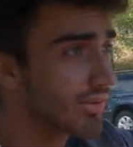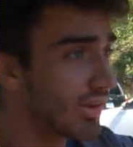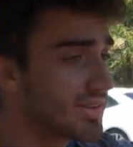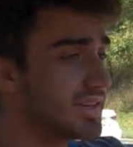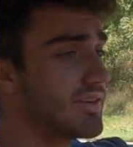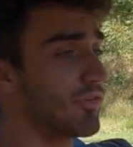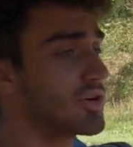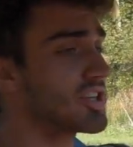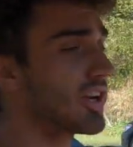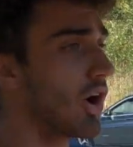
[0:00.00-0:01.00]
So let's see,
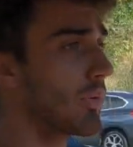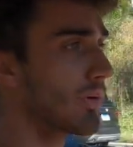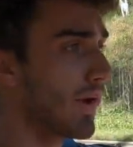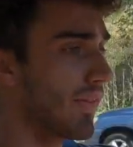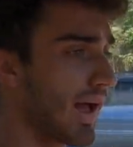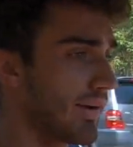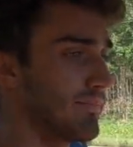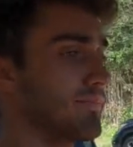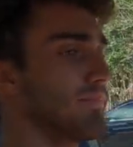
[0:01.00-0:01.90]
first gear all the way to red line.